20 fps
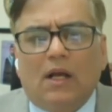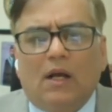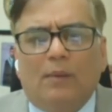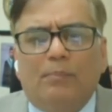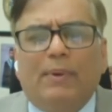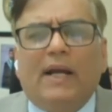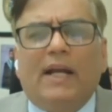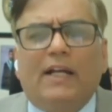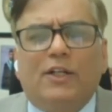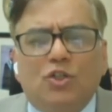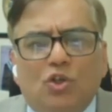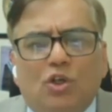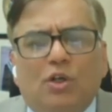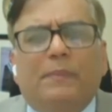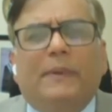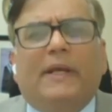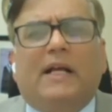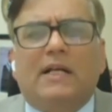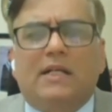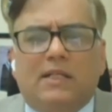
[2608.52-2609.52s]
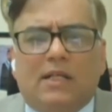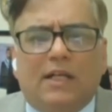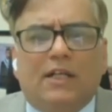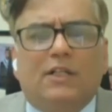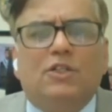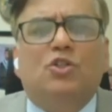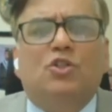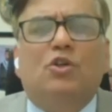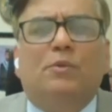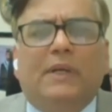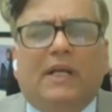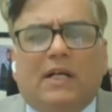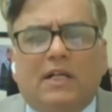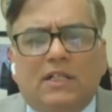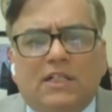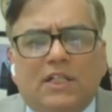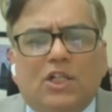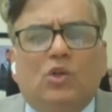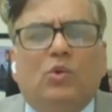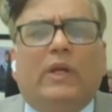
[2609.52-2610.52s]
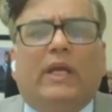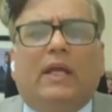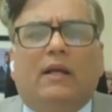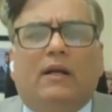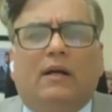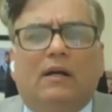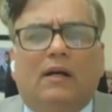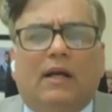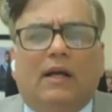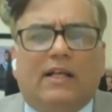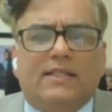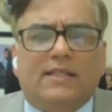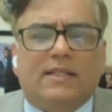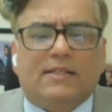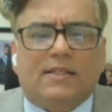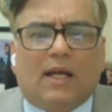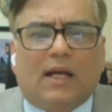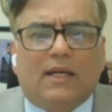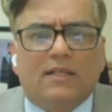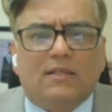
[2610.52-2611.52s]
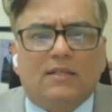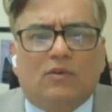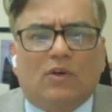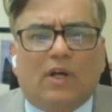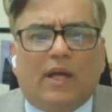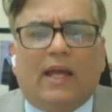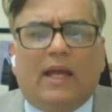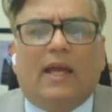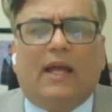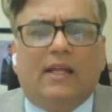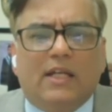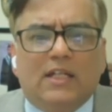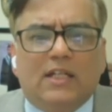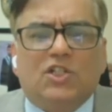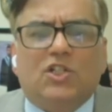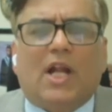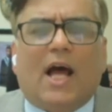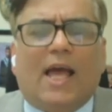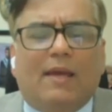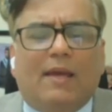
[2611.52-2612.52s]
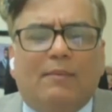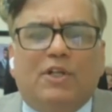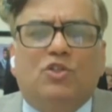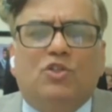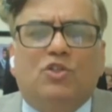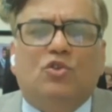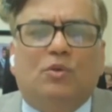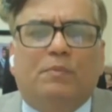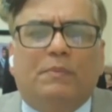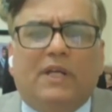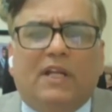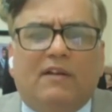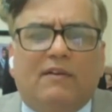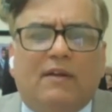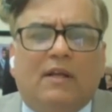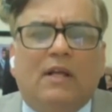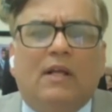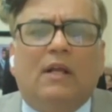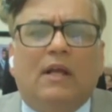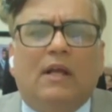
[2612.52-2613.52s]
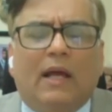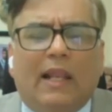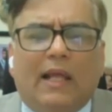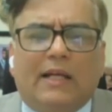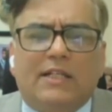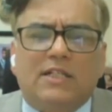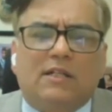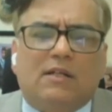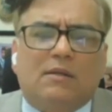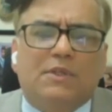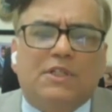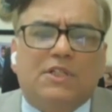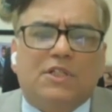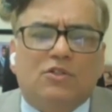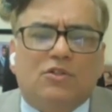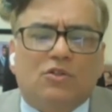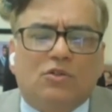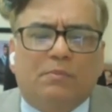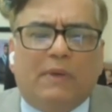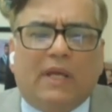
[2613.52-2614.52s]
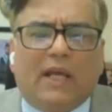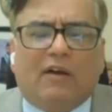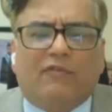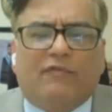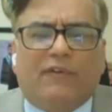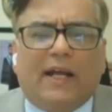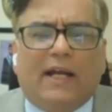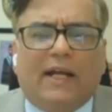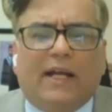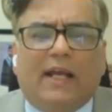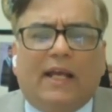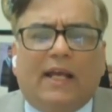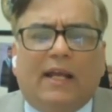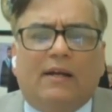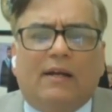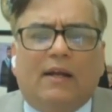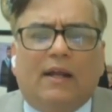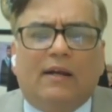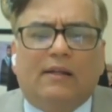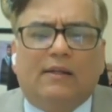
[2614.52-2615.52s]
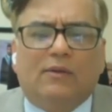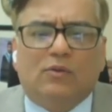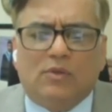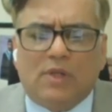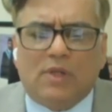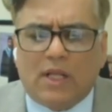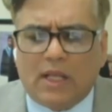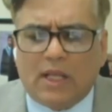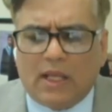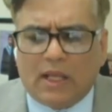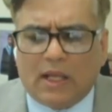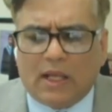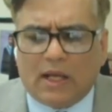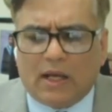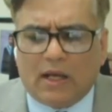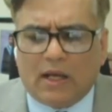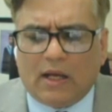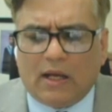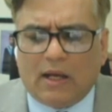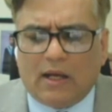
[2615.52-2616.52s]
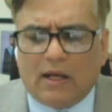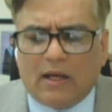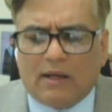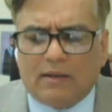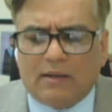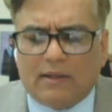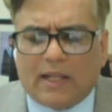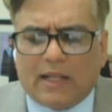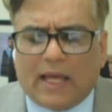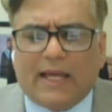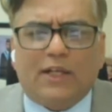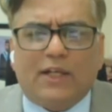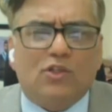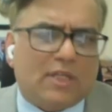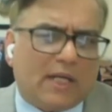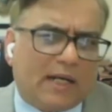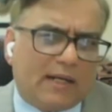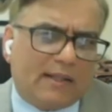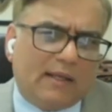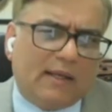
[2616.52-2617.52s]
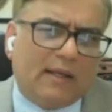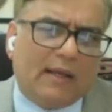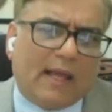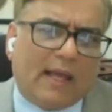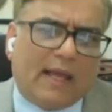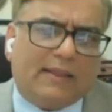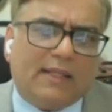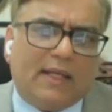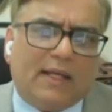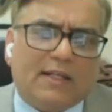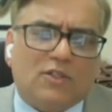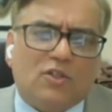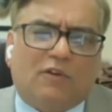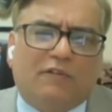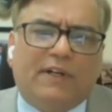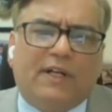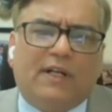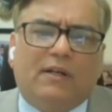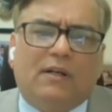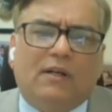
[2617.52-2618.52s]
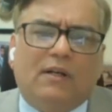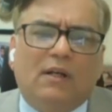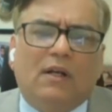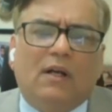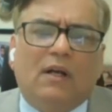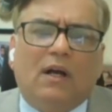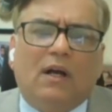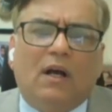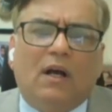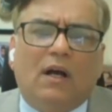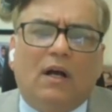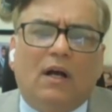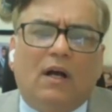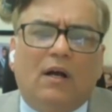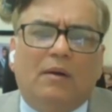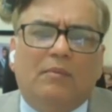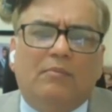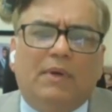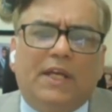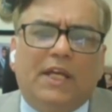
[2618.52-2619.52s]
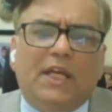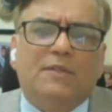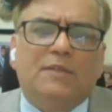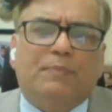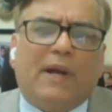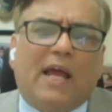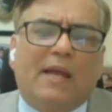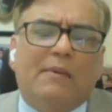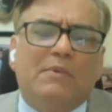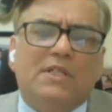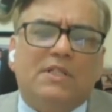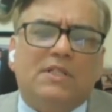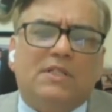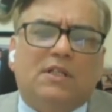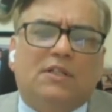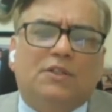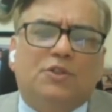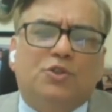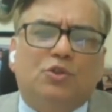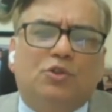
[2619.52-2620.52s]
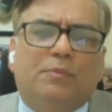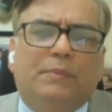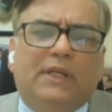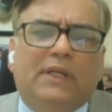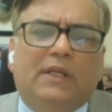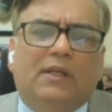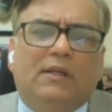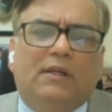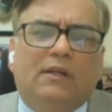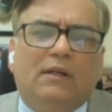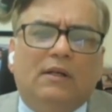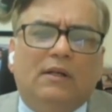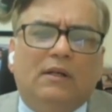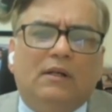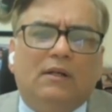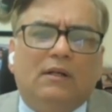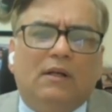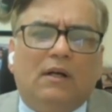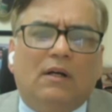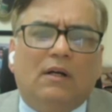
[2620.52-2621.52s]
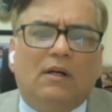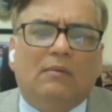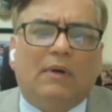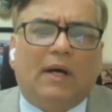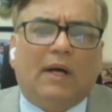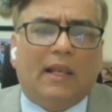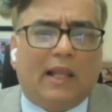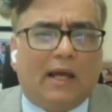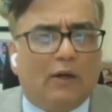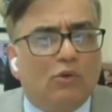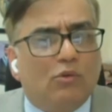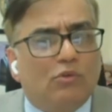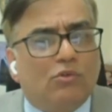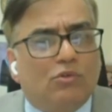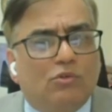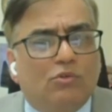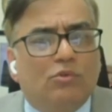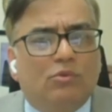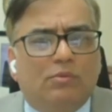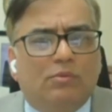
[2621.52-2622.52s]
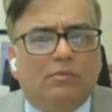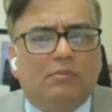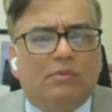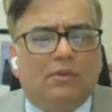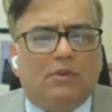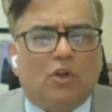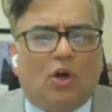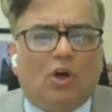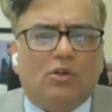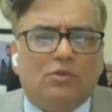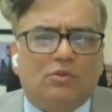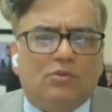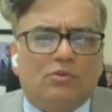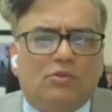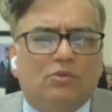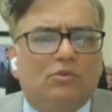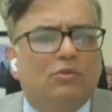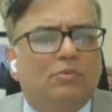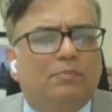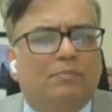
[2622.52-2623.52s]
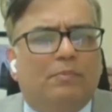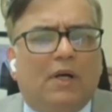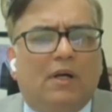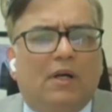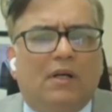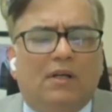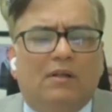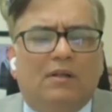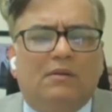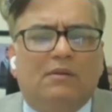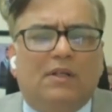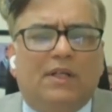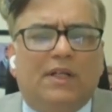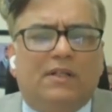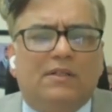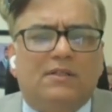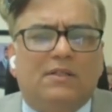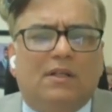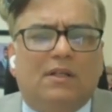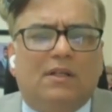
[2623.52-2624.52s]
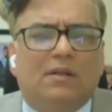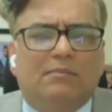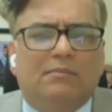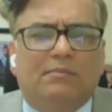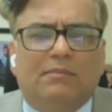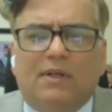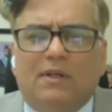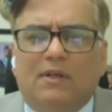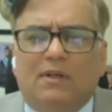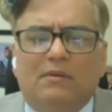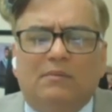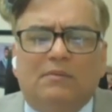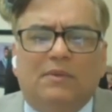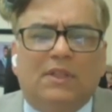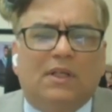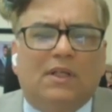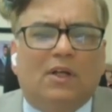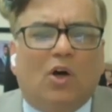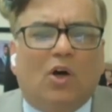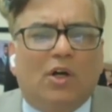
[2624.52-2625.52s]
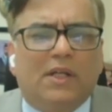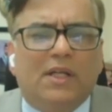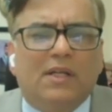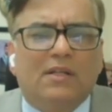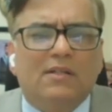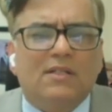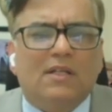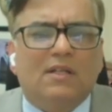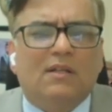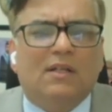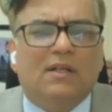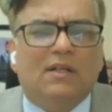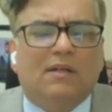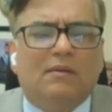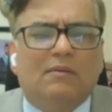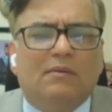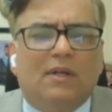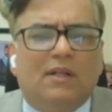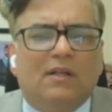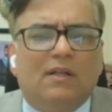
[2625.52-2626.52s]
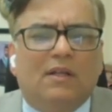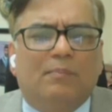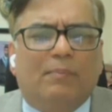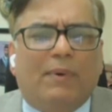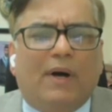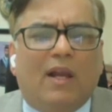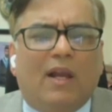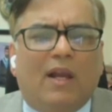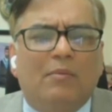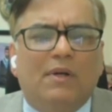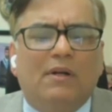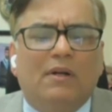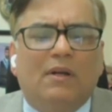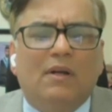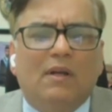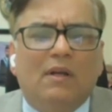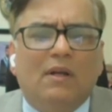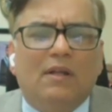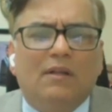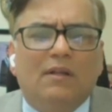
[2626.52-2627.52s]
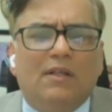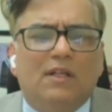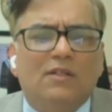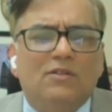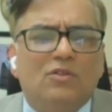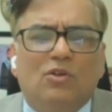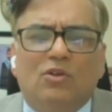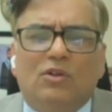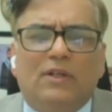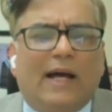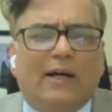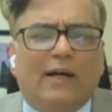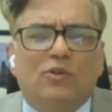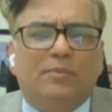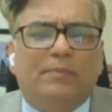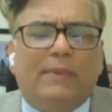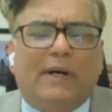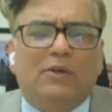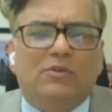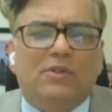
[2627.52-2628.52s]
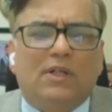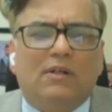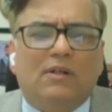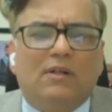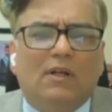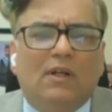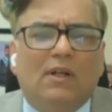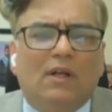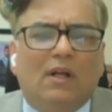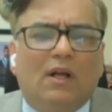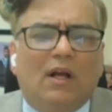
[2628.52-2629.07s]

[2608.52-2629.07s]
Uh, but it should be it should be continuing exercise. At each time, it should be election commission should make a finding and and do. Uh, like you said, the ethics of it. Uh, each prime minister should be uh, allowed to talk to uh, its um, uh, the audience in the in the parliament. There is no doubt about it.